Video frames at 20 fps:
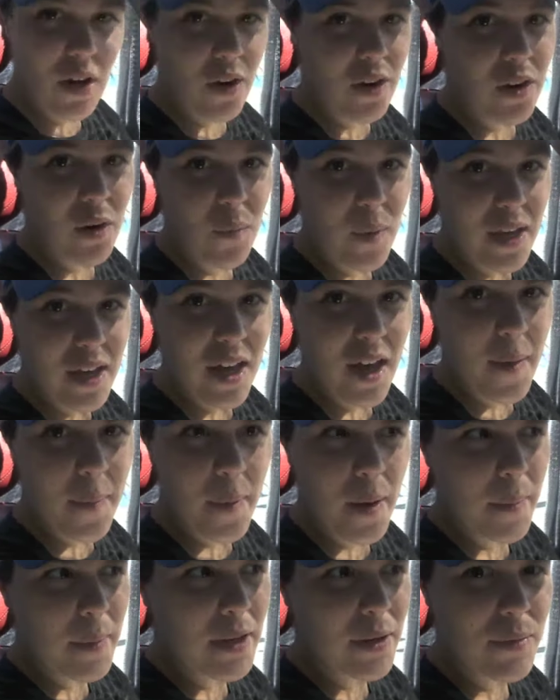starting to wake up.
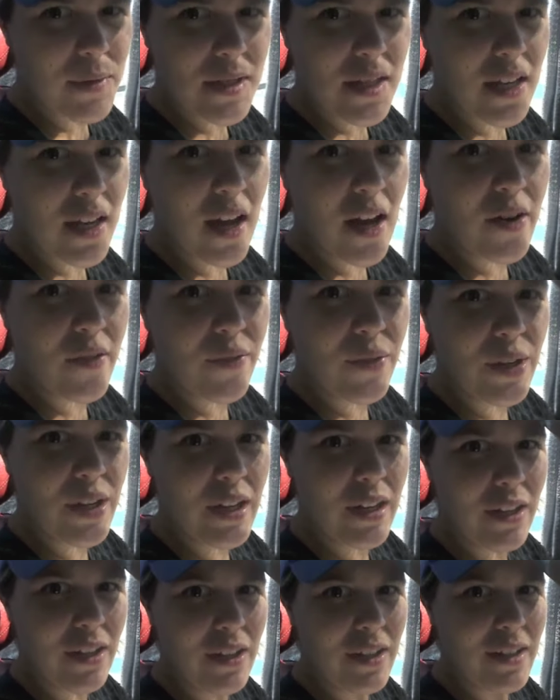I mean, it was like
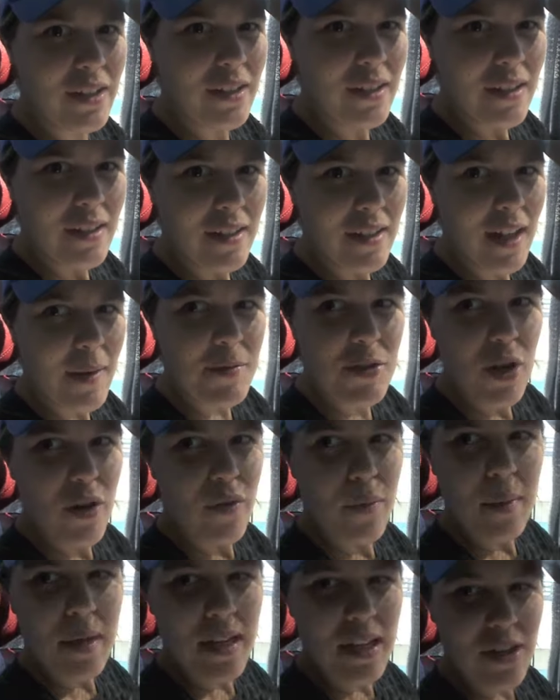unreal. I'm sure
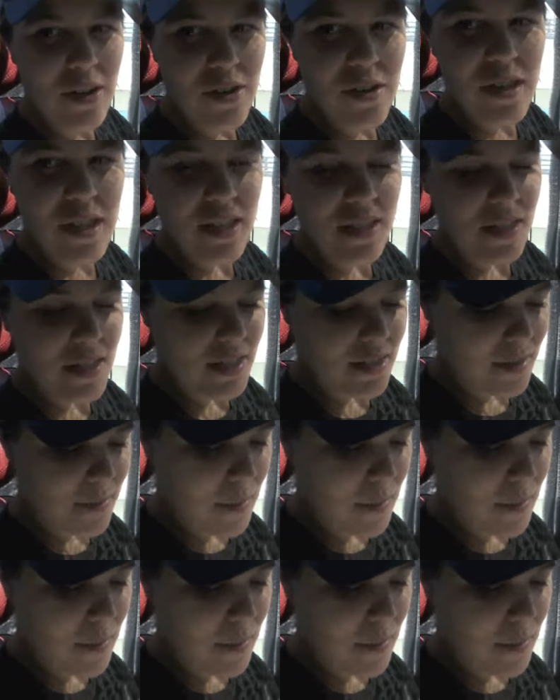everybody here thinks he's